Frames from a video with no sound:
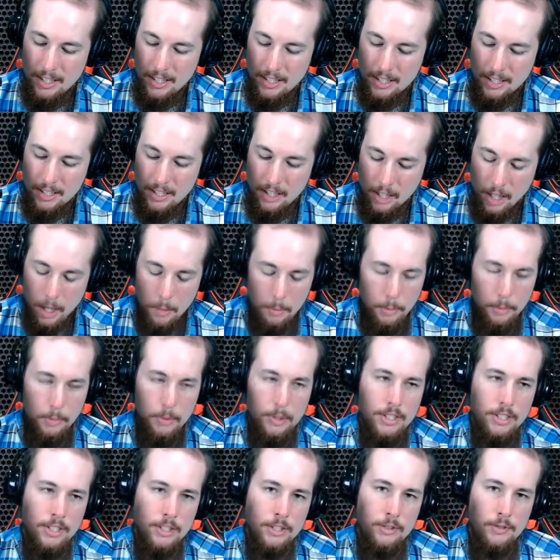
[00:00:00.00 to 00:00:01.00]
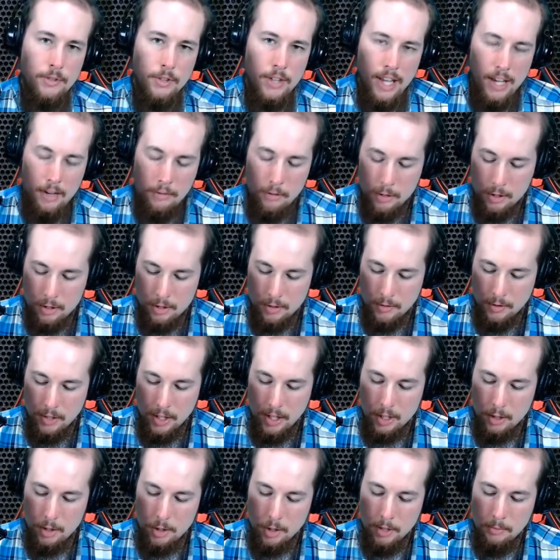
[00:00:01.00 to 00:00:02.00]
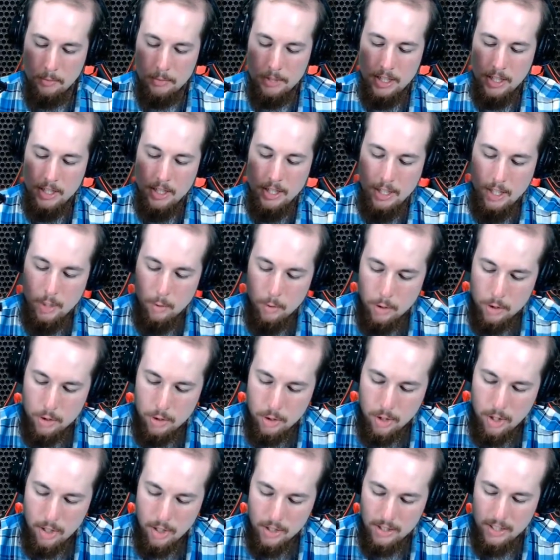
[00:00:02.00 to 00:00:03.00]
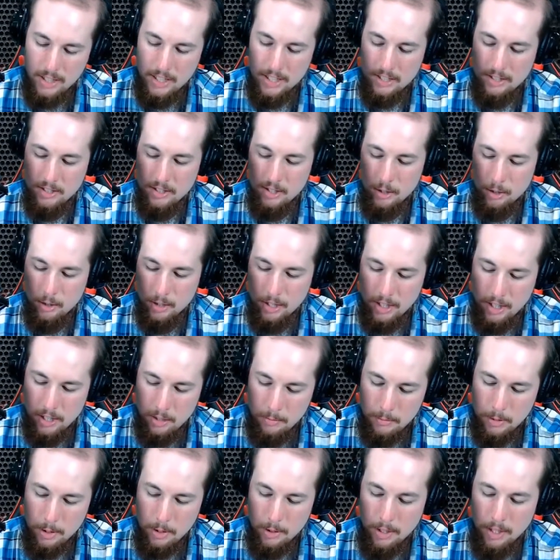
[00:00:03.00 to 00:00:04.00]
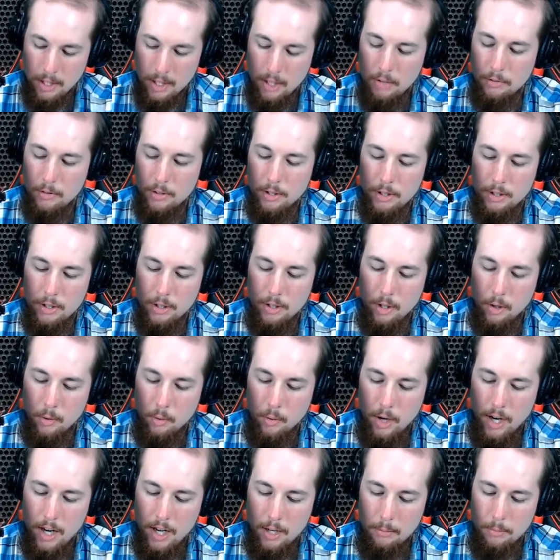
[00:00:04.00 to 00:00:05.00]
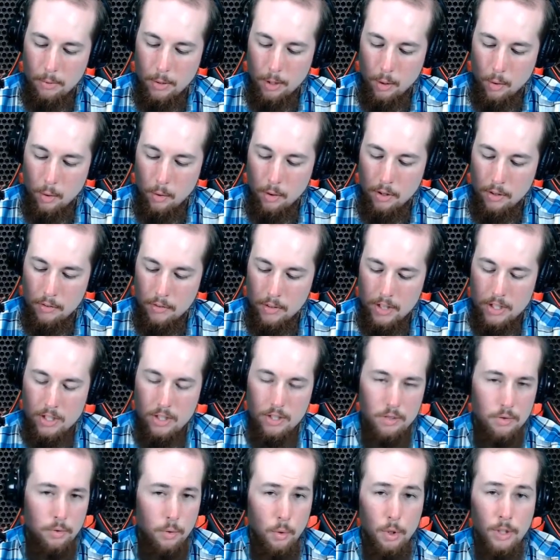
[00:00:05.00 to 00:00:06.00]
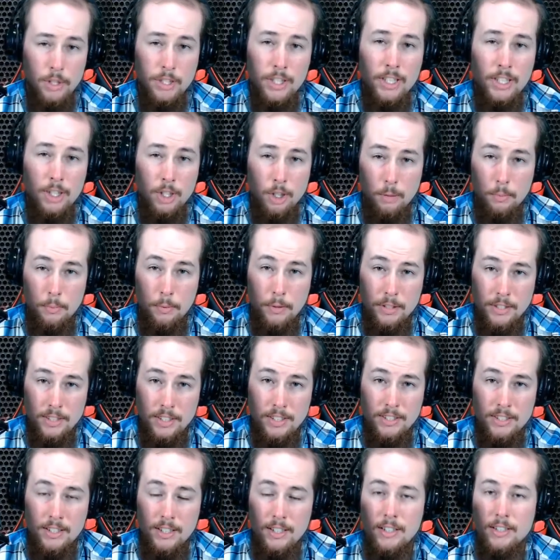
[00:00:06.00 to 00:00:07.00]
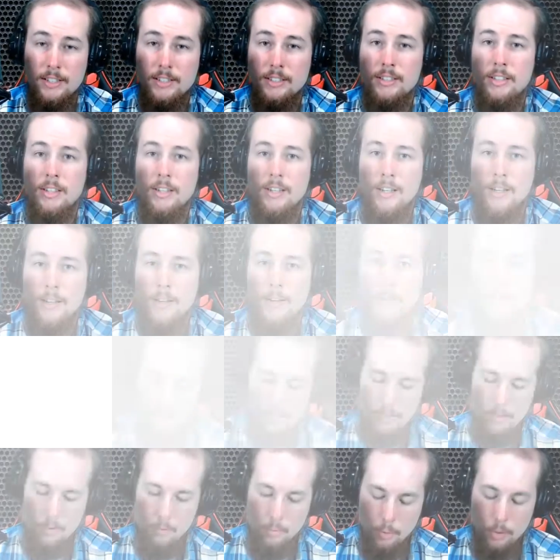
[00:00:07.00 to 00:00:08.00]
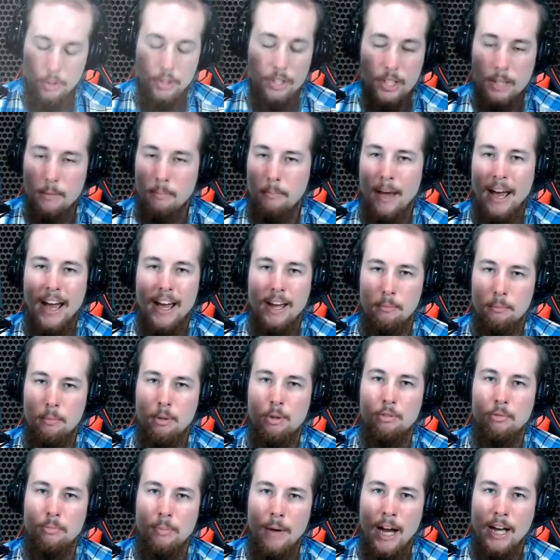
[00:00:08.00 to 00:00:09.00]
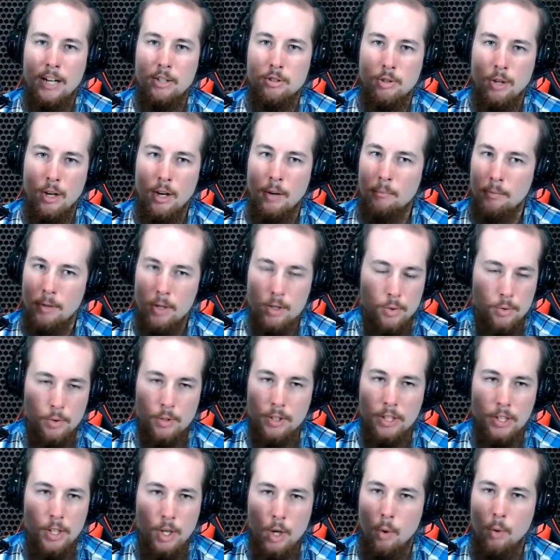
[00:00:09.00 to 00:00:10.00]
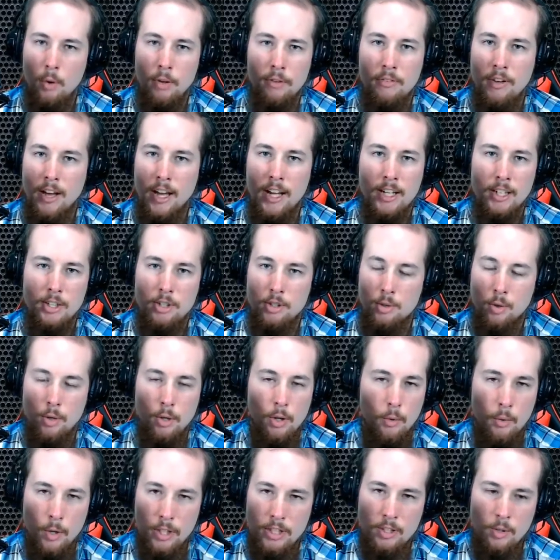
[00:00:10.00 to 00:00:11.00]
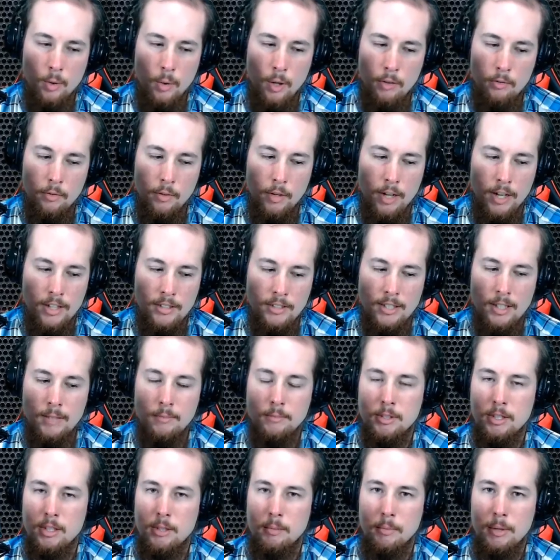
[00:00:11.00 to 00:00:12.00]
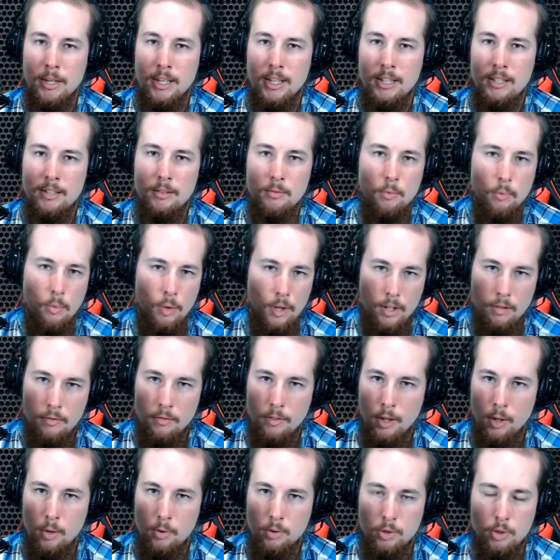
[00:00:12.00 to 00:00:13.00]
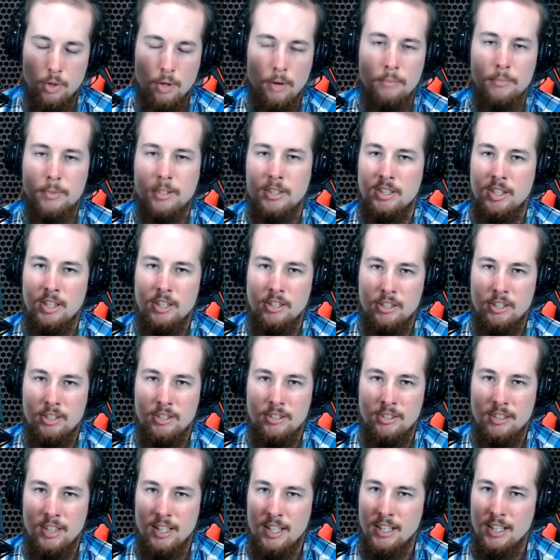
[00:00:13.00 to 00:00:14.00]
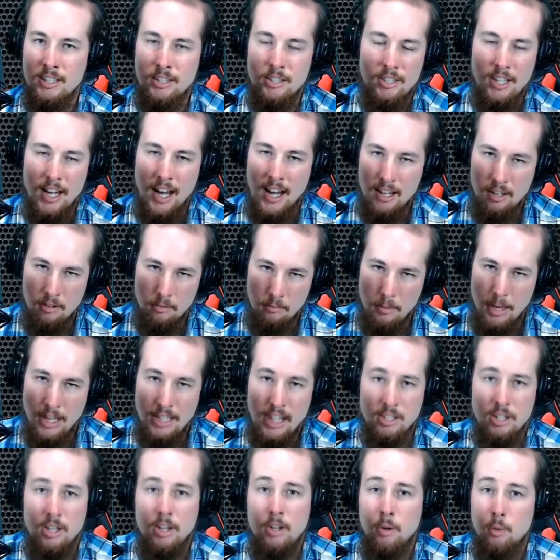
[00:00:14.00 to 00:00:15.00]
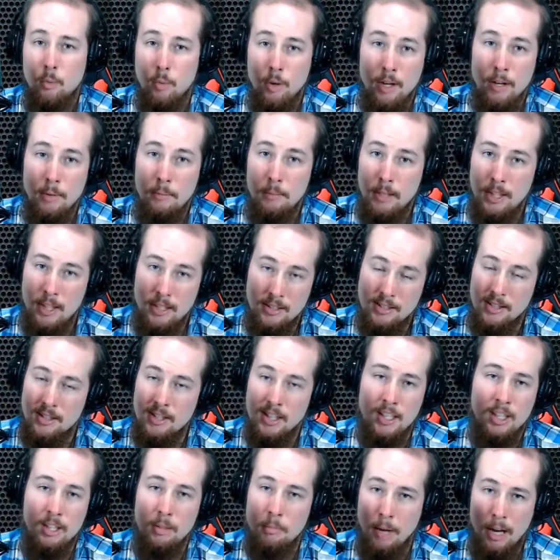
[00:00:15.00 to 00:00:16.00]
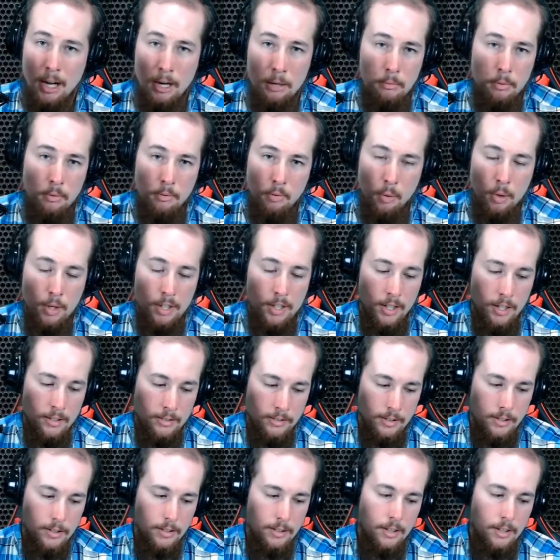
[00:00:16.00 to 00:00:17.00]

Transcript: a couple reasons for that. First of all, Trump said that he was strongly considering commuting Governor Rod Blagojevich's 14 year prison sentence. Really bad move by Trump. There's really no advantage to it whatsoever. It seems to be one of those Trump decisions that he just kind of makes on a whim and doesn't think about it before he does it.